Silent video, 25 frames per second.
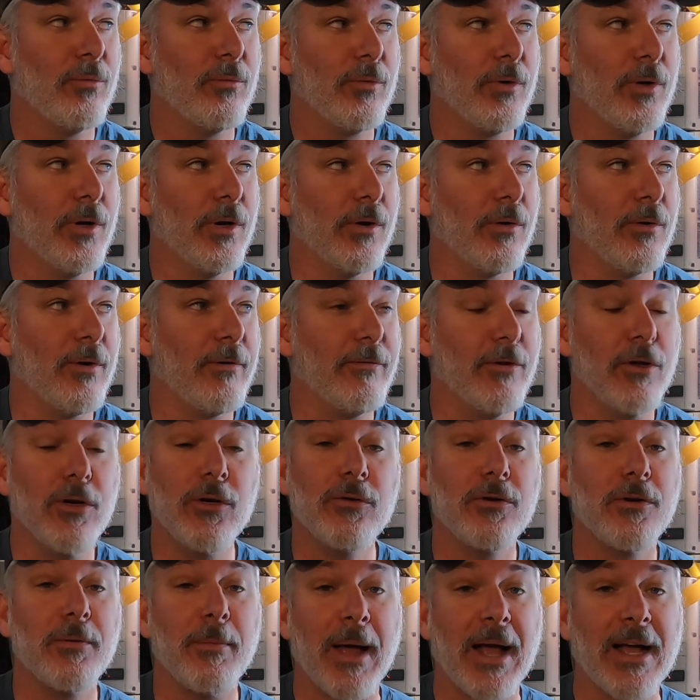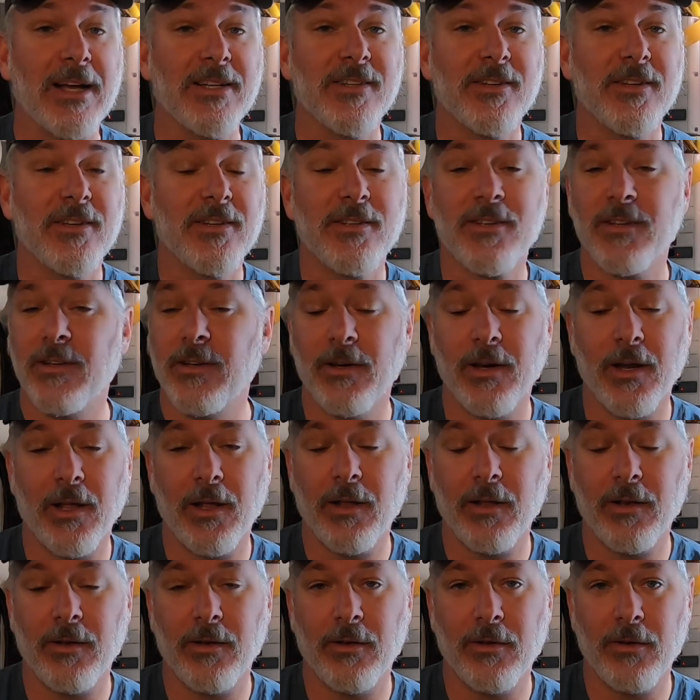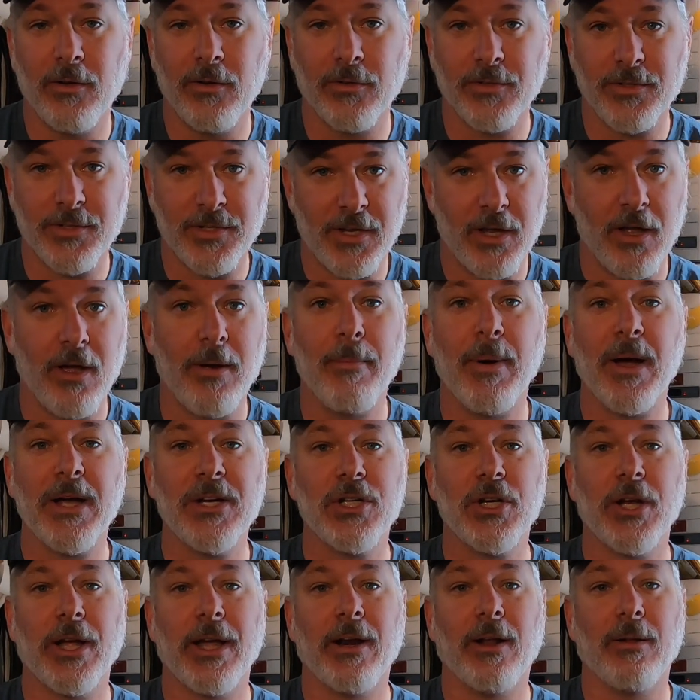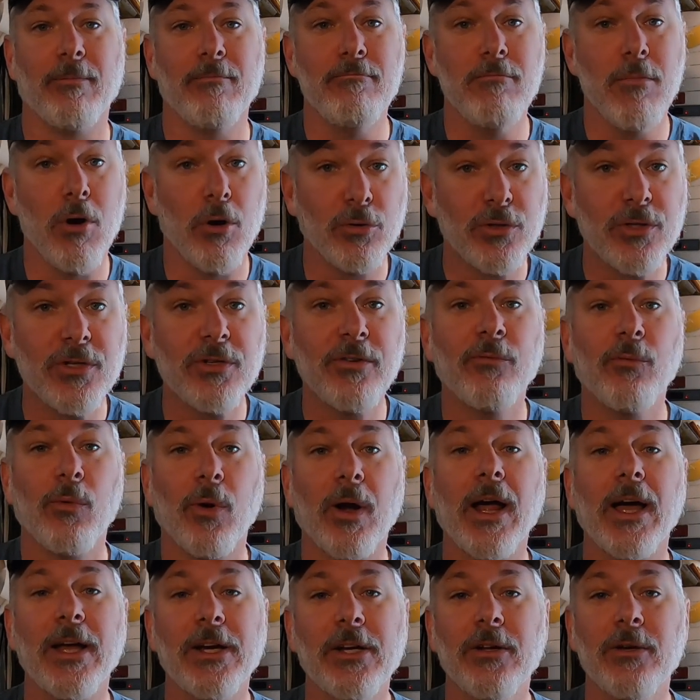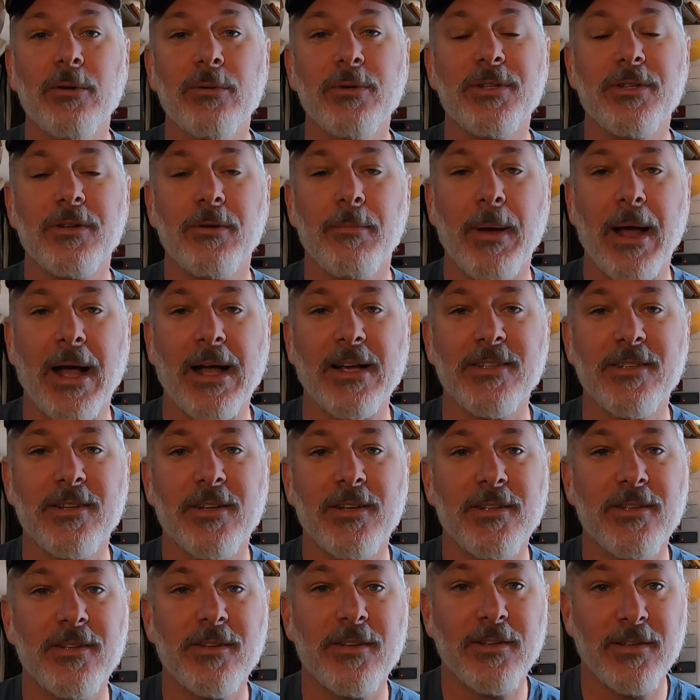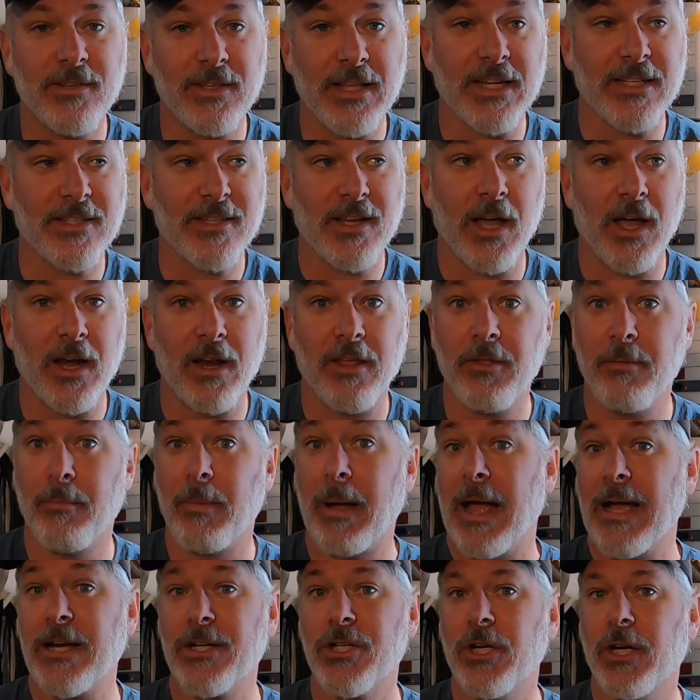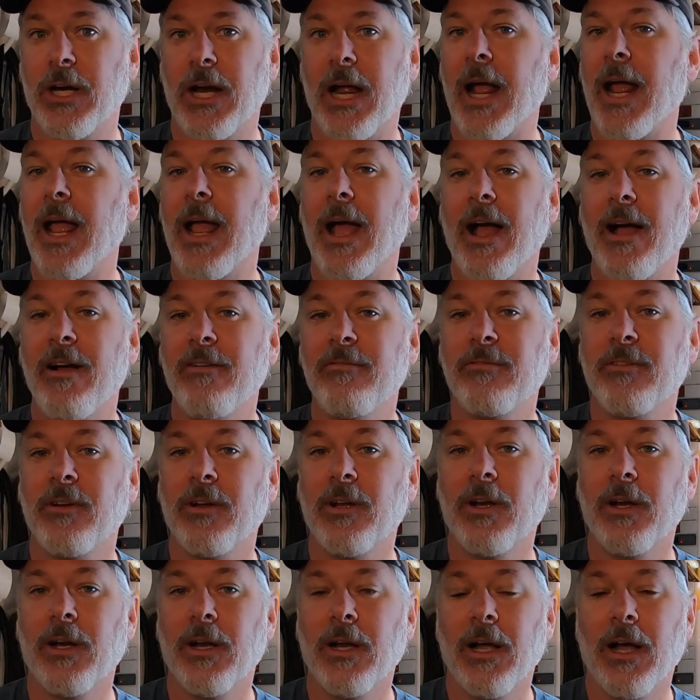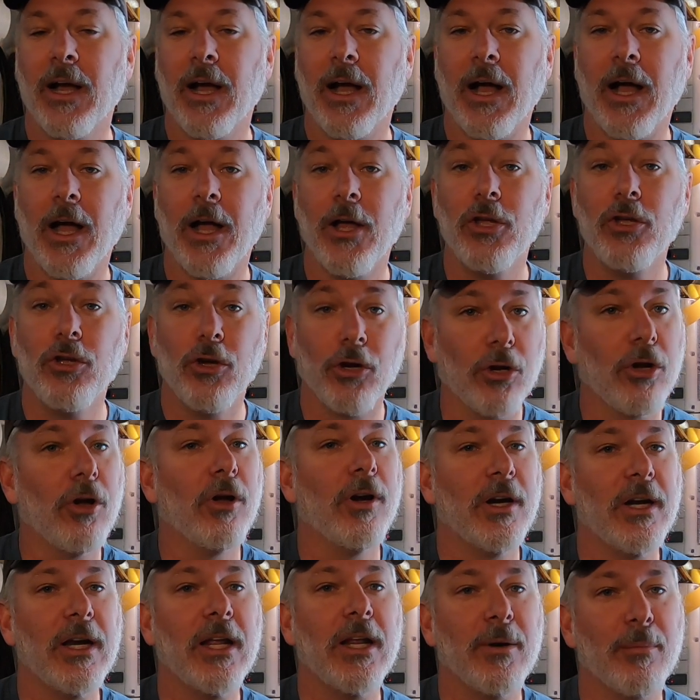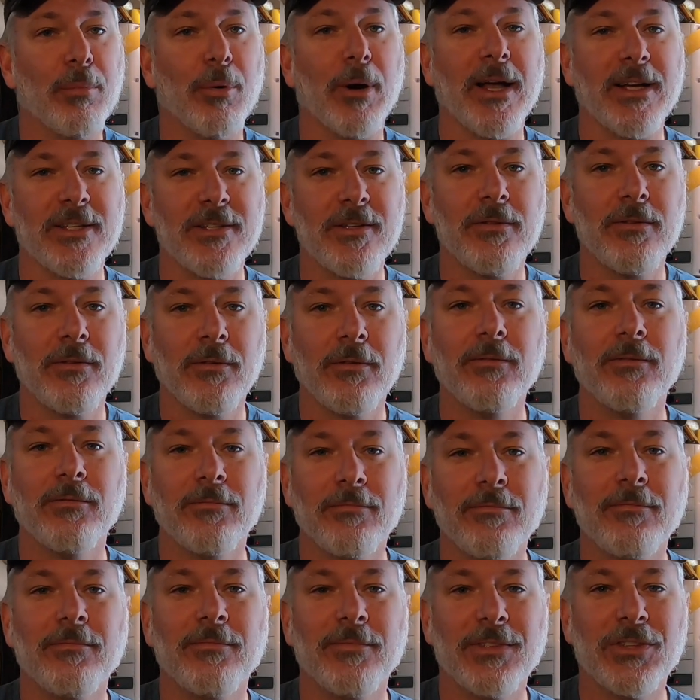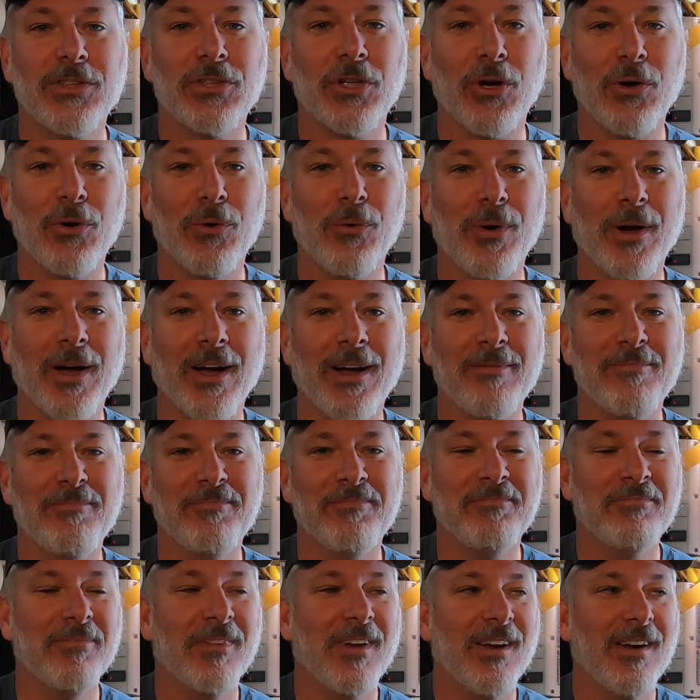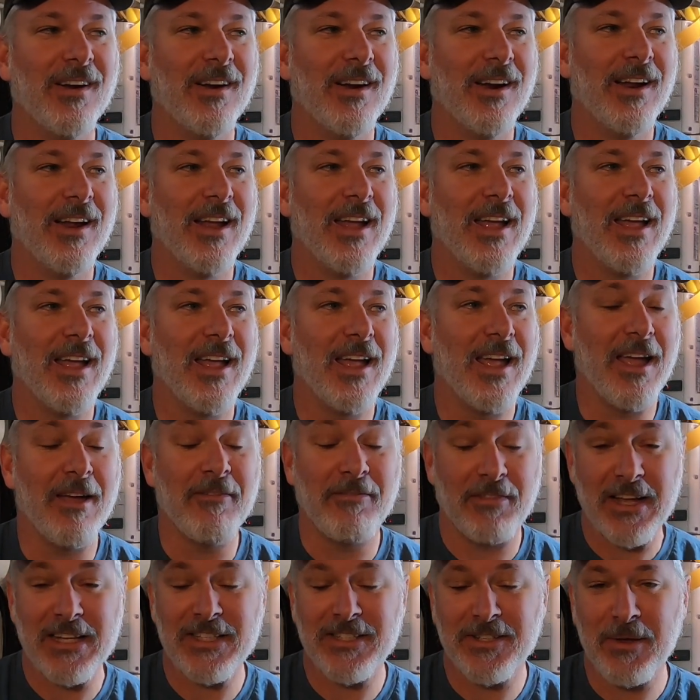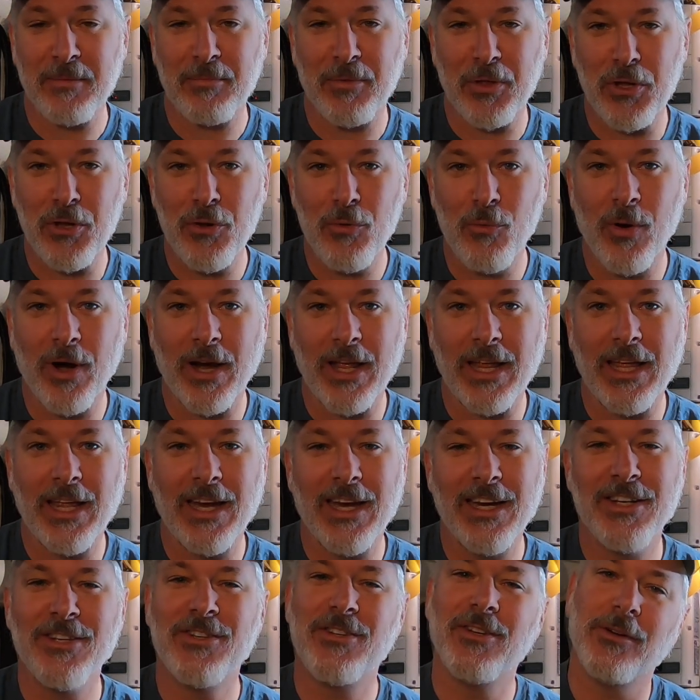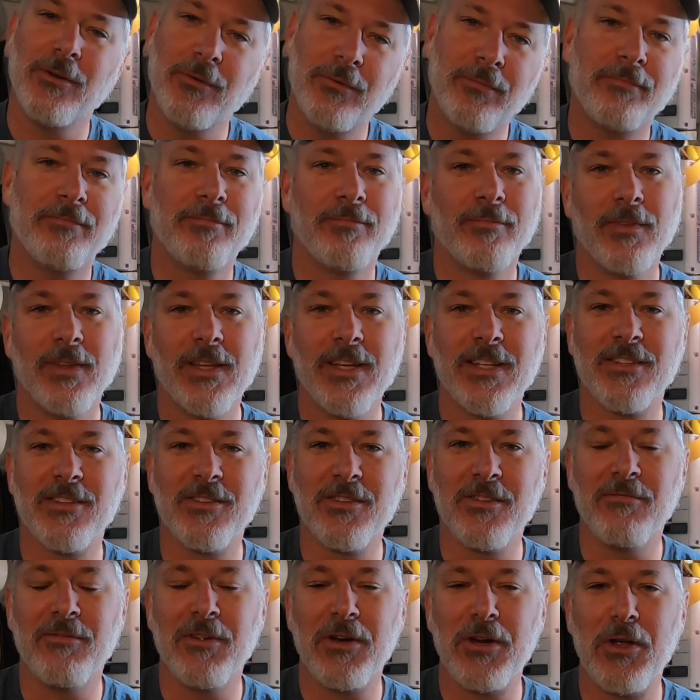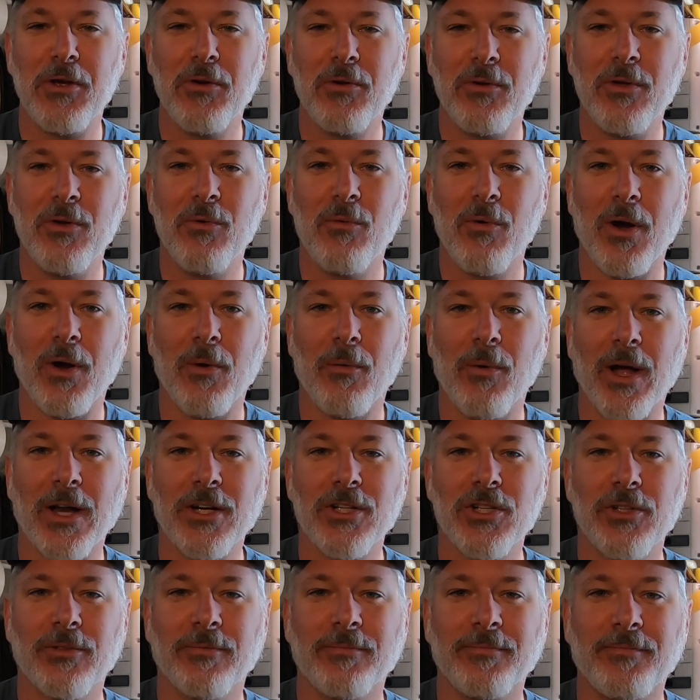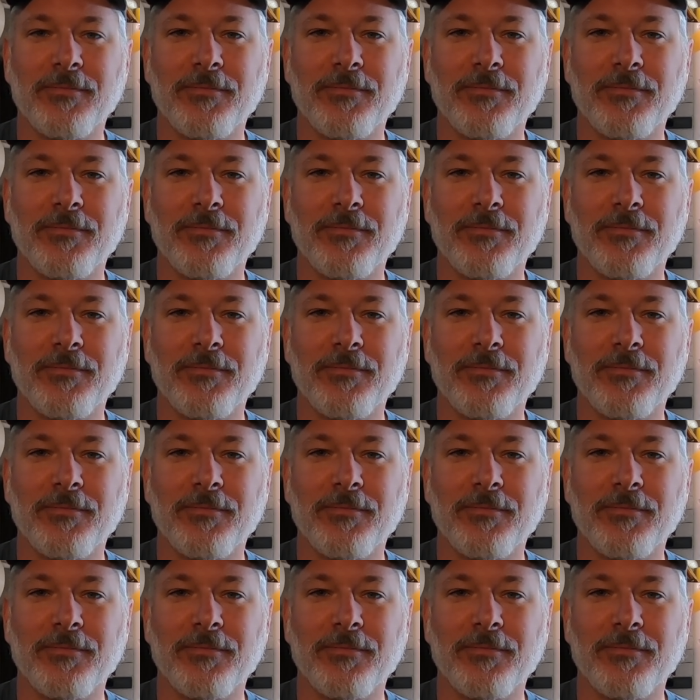you know, if you do Damascus, and, and, you'll see on my channel, most of what I do is Damascus because that's kind of the passion I have. Uh, you're going to need a press. So um, if that's something you want to get into, this is a video you want to watch.